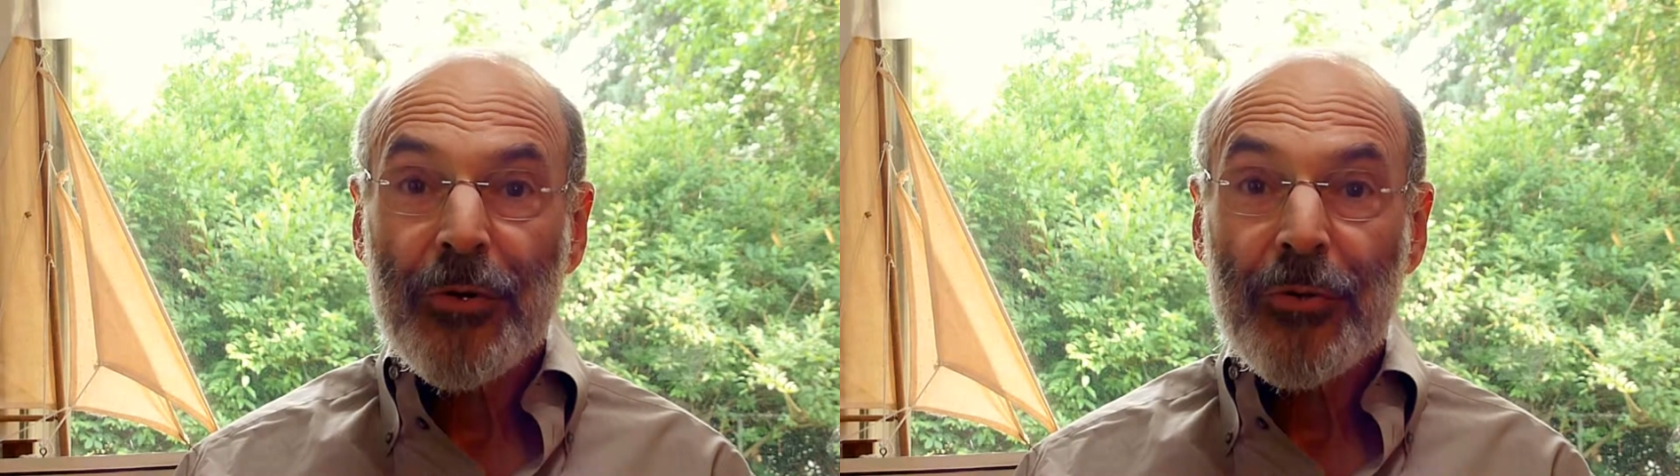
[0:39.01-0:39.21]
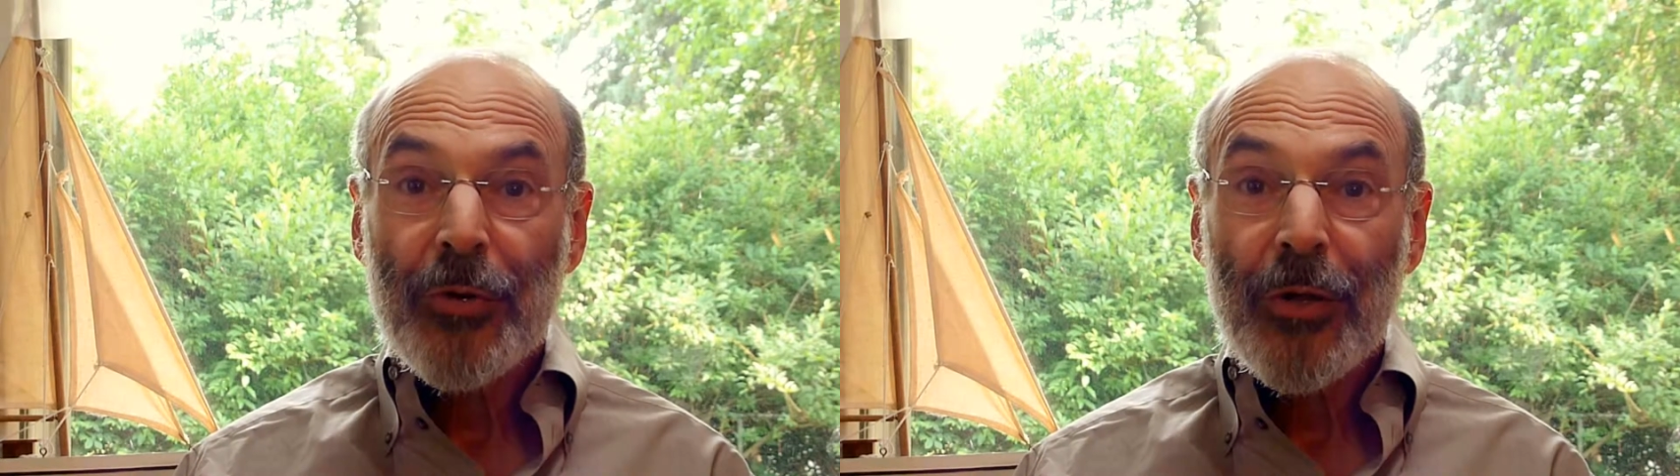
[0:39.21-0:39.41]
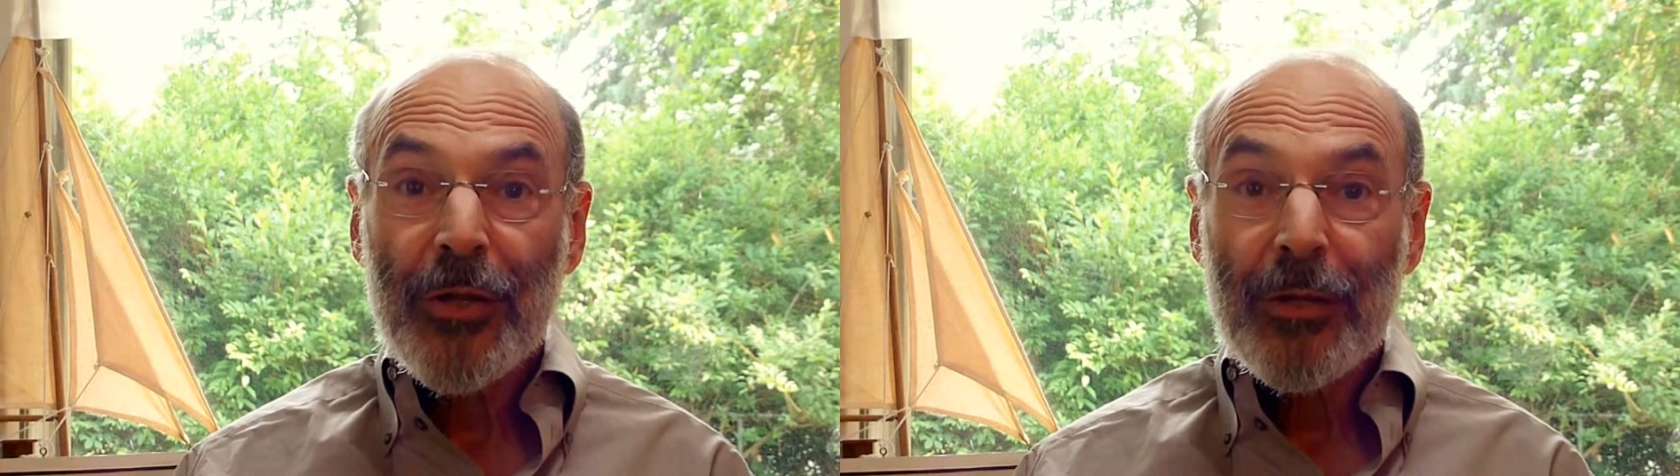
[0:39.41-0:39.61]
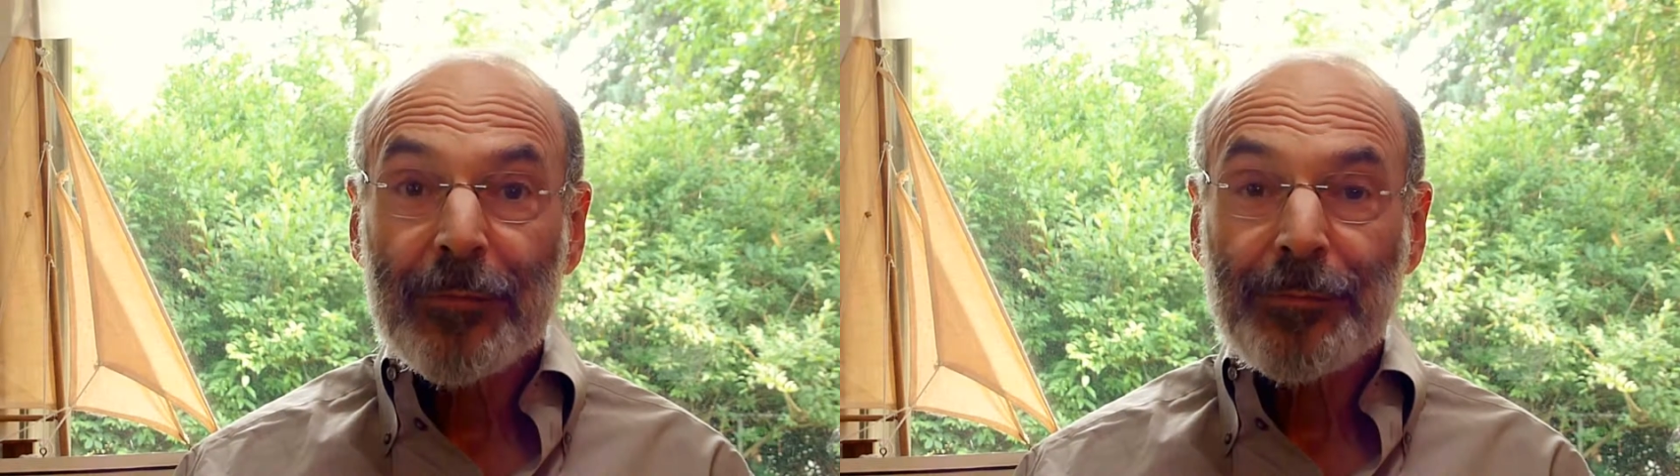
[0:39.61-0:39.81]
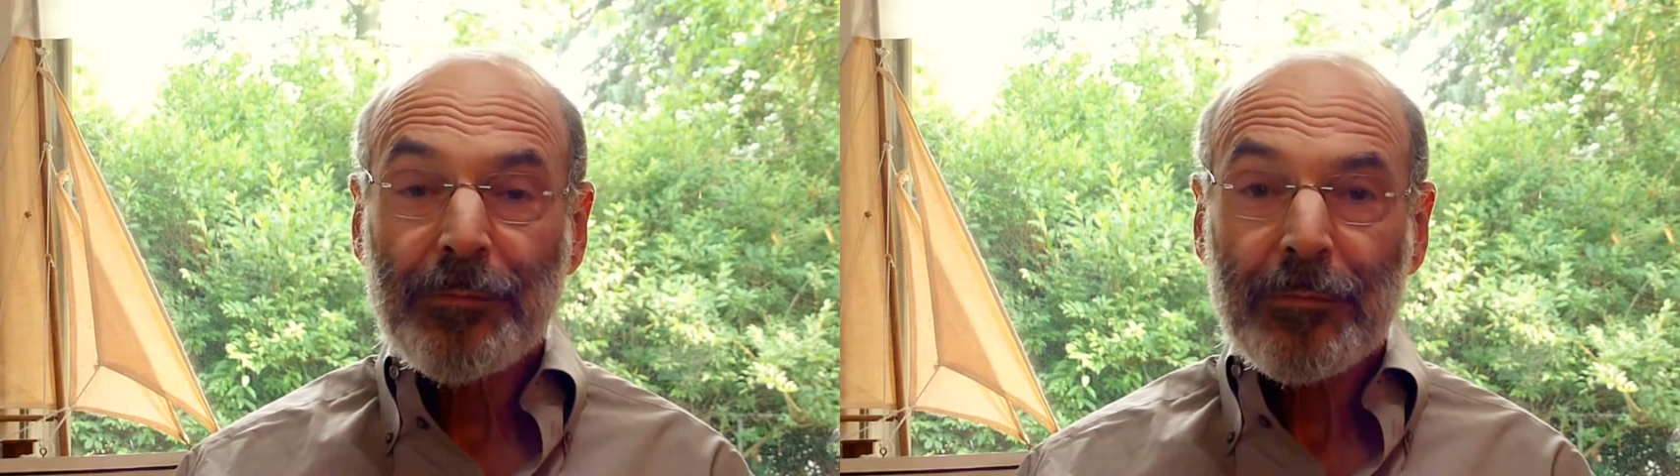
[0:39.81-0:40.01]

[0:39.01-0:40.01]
trillion